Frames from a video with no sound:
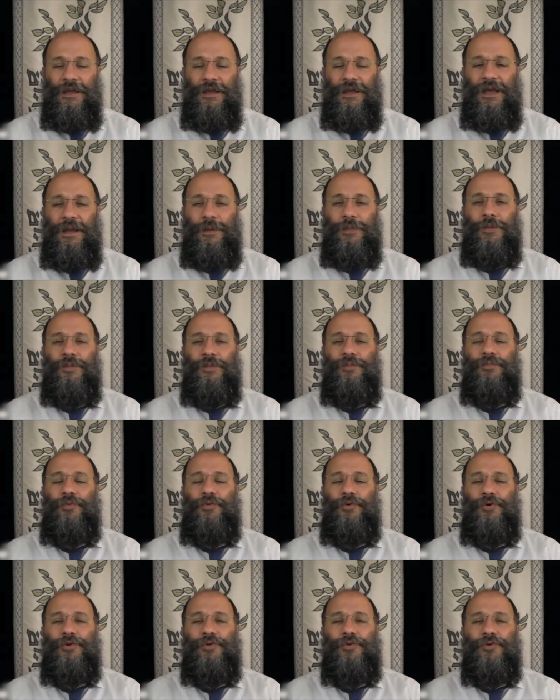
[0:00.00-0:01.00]
And the
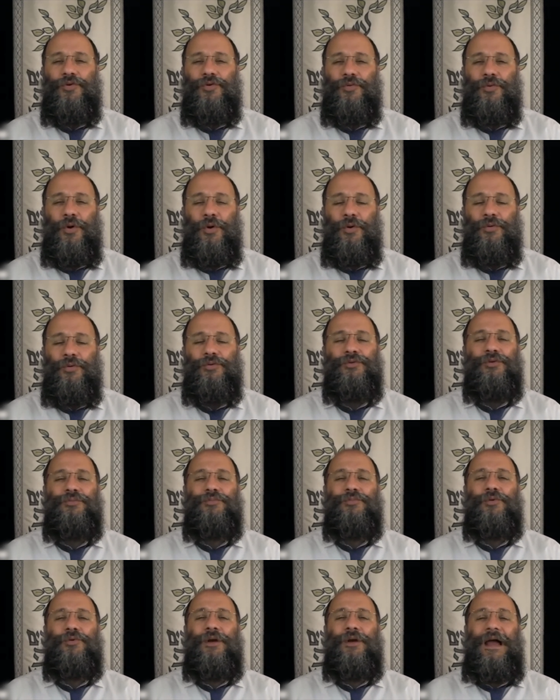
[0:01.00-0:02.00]
more you grow, the
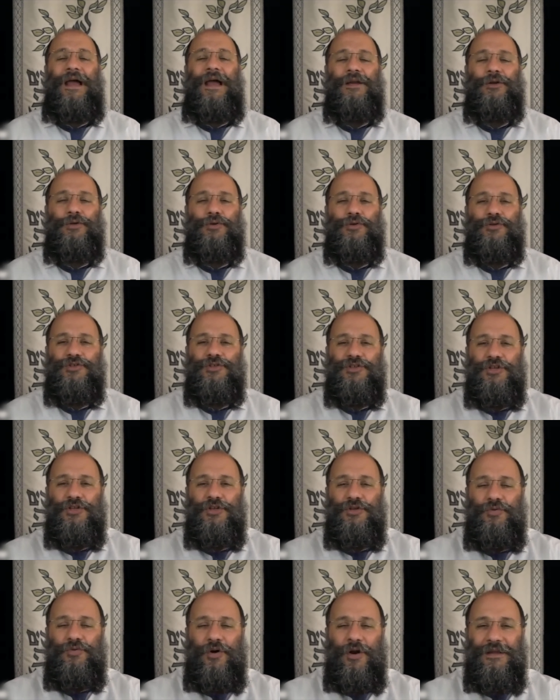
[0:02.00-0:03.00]
more energy
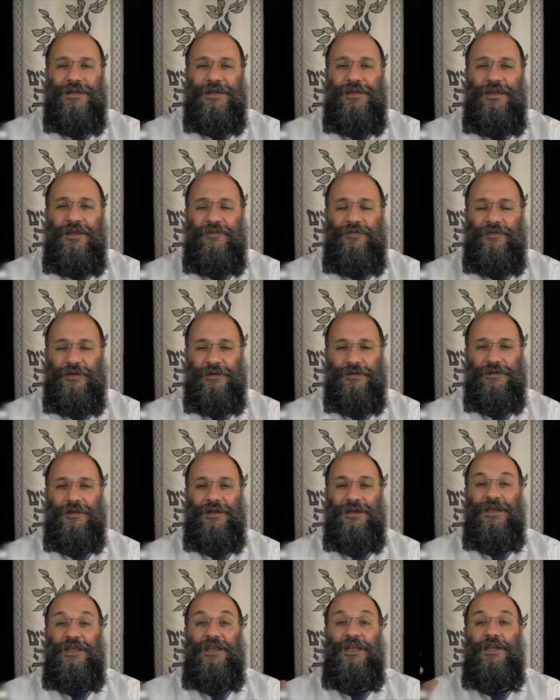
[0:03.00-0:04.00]
you are given
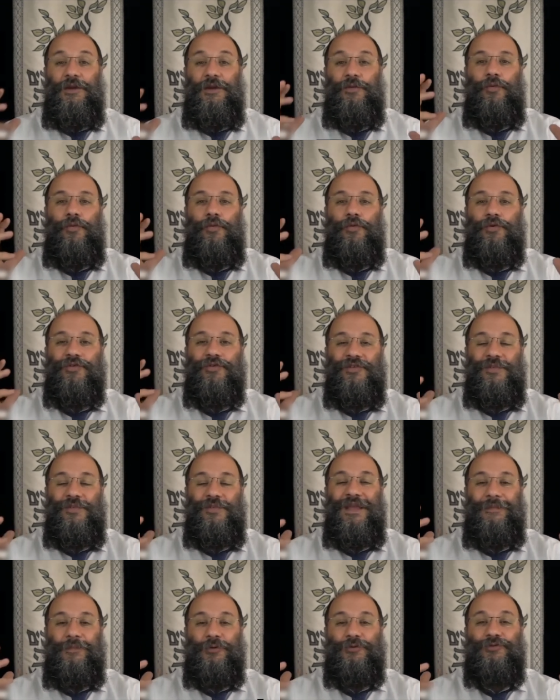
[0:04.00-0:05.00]
in order to
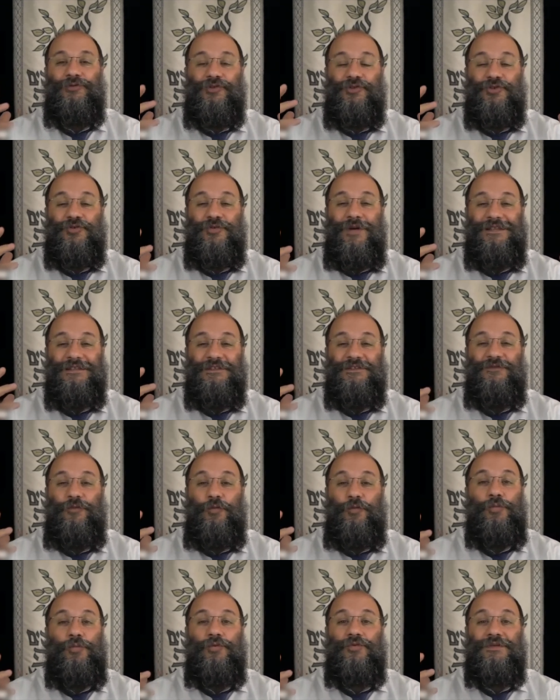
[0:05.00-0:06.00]
be able to
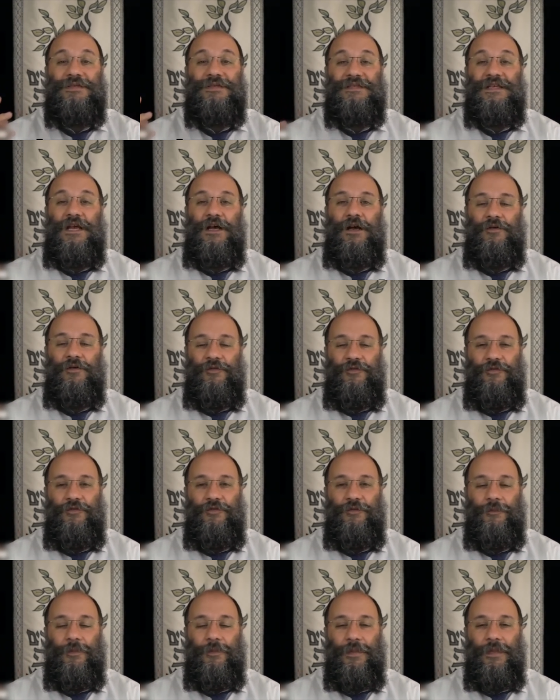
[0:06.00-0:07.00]
transform yourself
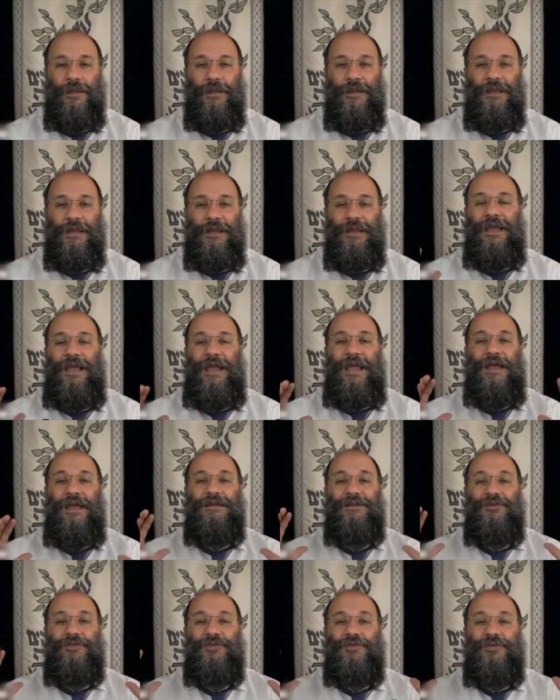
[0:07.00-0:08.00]
and
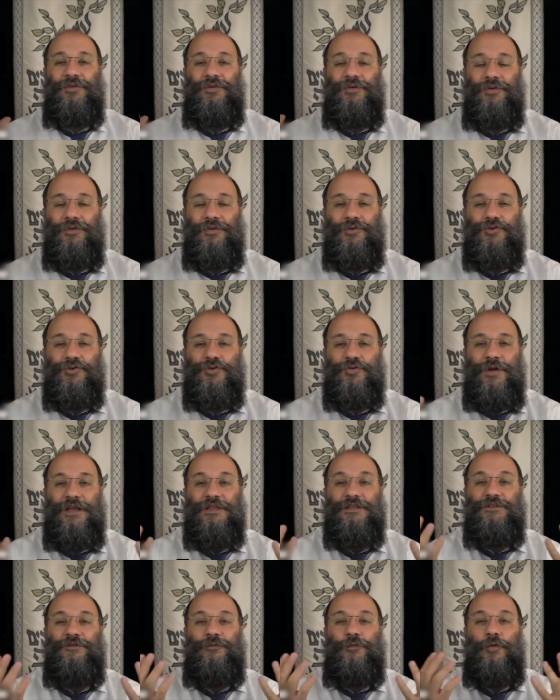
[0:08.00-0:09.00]
in turn
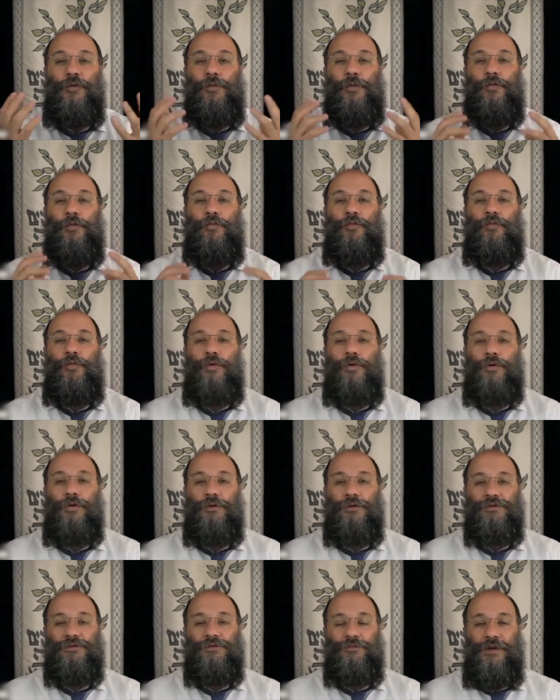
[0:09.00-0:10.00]
transform the
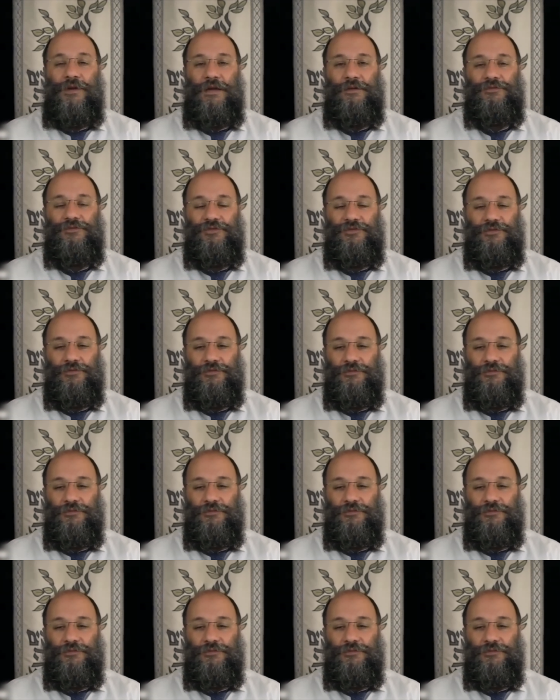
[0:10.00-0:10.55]
world around you.